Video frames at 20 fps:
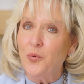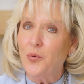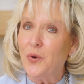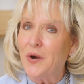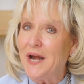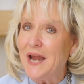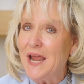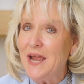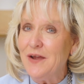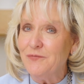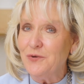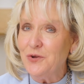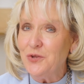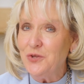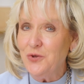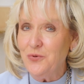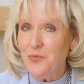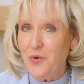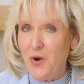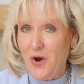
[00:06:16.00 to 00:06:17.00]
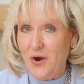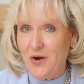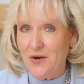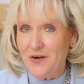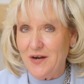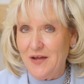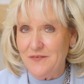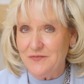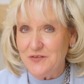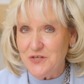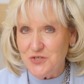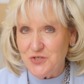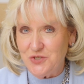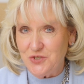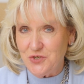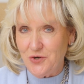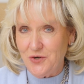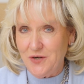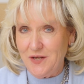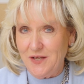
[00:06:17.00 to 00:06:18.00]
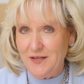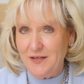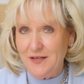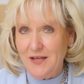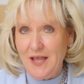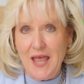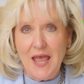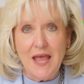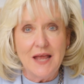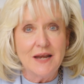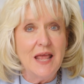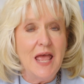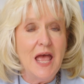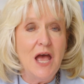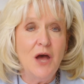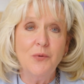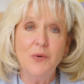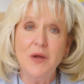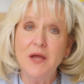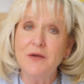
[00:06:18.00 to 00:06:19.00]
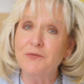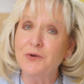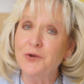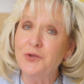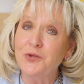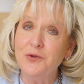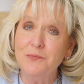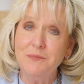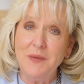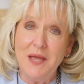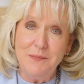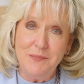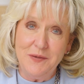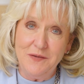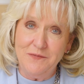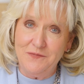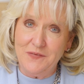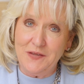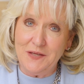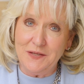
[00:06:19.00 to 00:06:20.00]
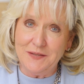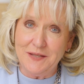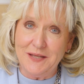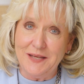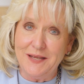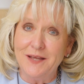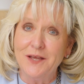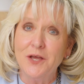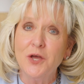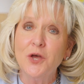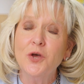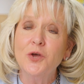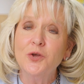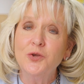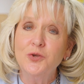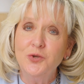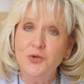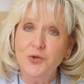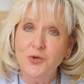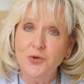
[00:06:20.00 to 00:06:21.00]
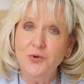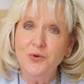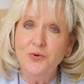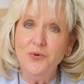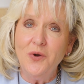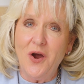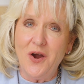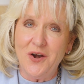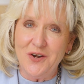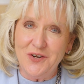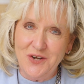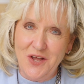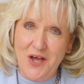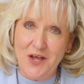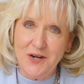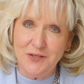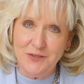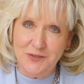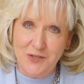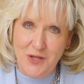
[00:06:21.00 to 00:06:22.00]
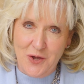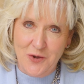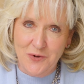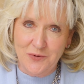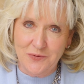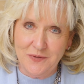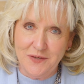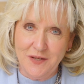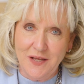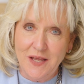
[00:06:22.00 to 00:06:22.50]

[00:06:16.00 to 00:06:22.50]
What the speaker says: Wherever you are on this journey, and however you may be feeling, you are not alone.